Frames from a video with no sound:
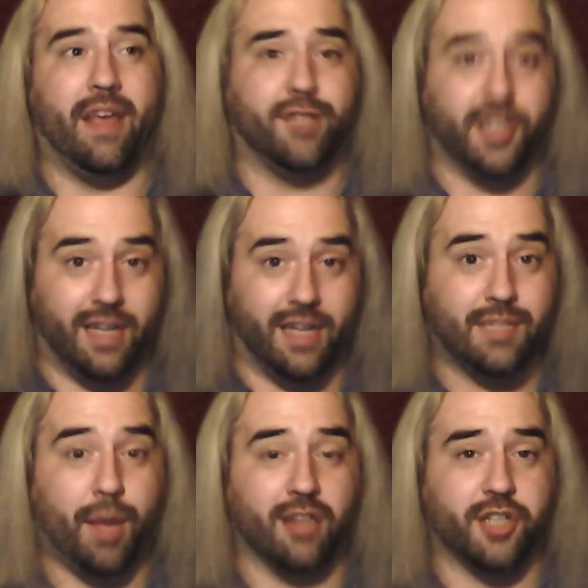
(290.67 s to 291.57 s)
If she does
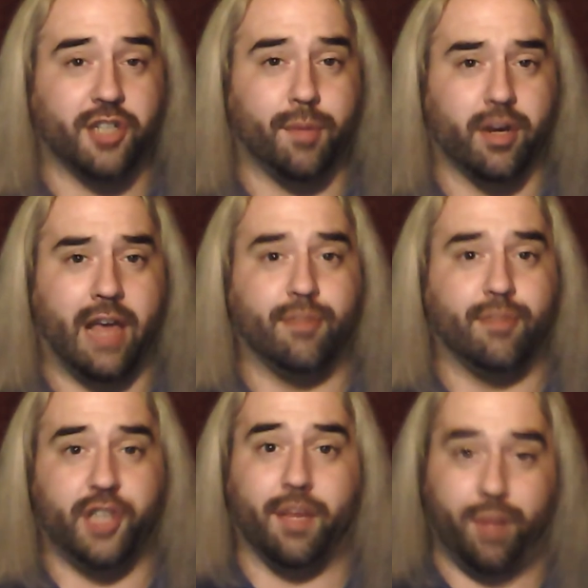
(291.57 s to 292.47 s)
polish up her game,
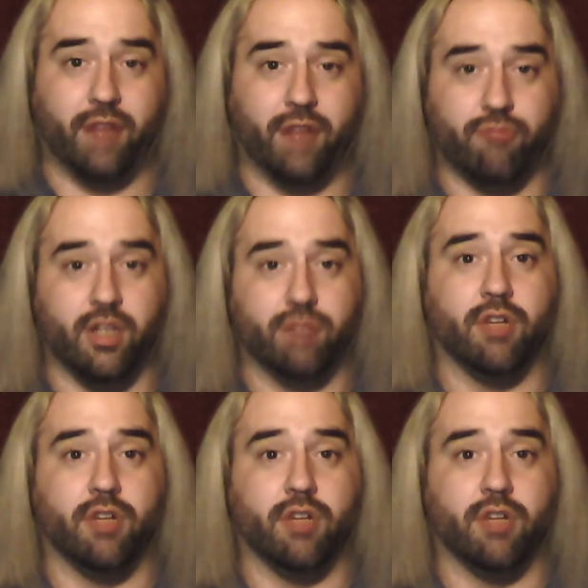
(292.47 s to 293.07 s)
she could be a really,